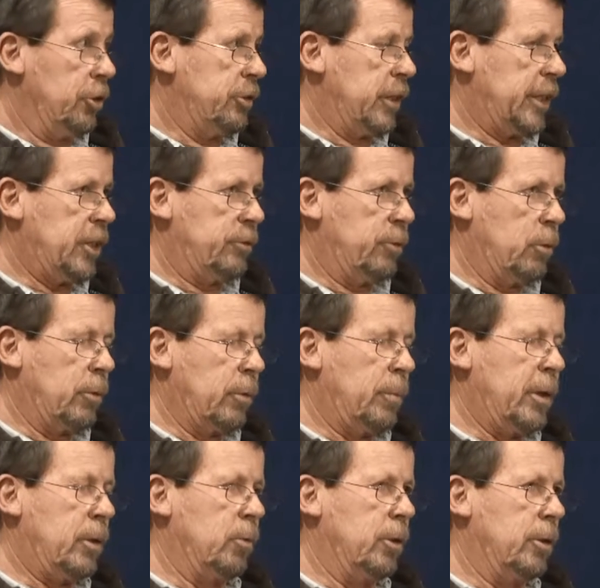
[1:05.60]
research, I guess
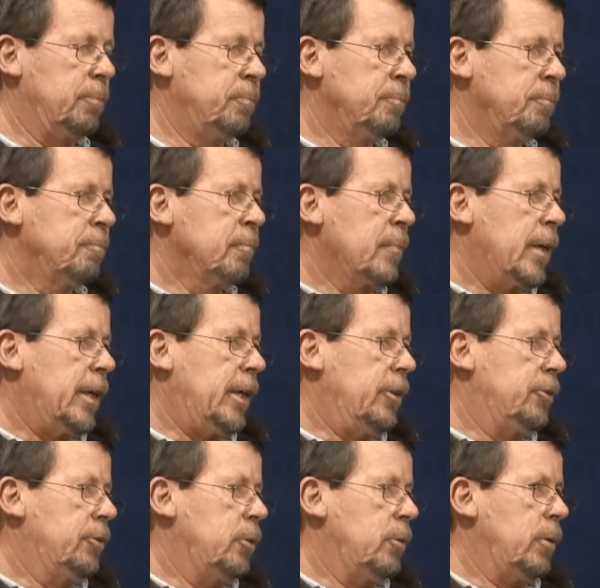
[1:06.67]
for want of a better word,
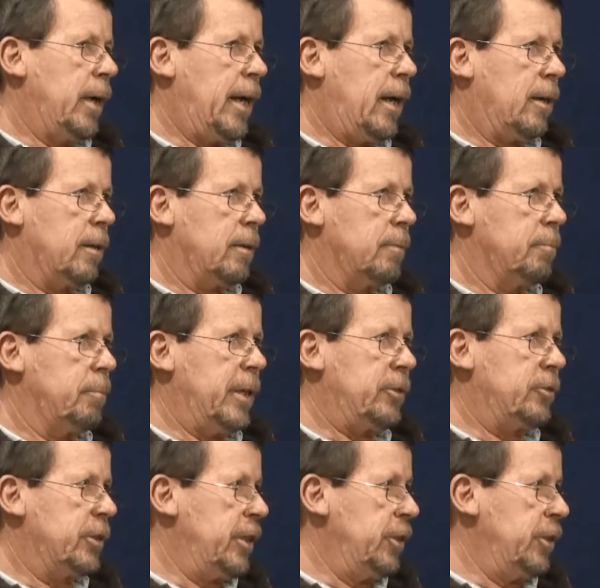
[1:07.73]
into how